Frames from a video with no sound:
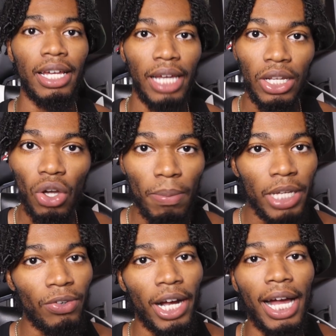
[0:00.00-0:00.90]
y'all know
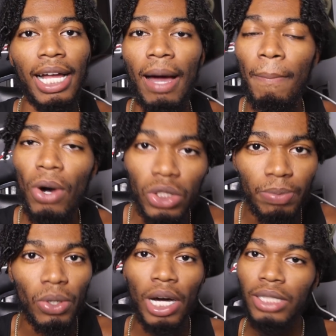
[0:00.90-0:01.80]
me, right? I got
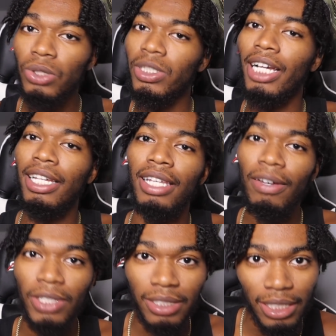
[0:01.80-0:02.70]
multiple hustles. I can
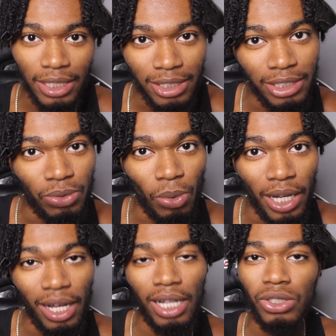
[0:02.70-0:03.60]
never stick to just
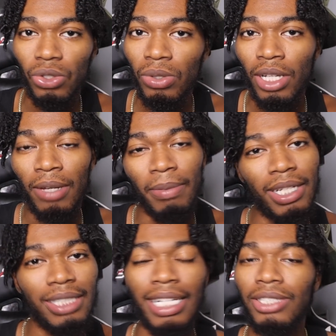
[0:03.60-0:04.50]
one hustle
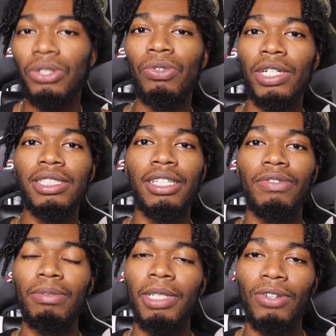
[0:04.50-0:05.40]
because that's too risky
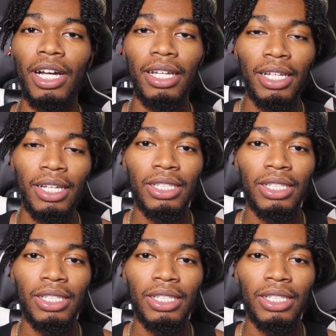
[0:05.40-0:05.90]
for me, right?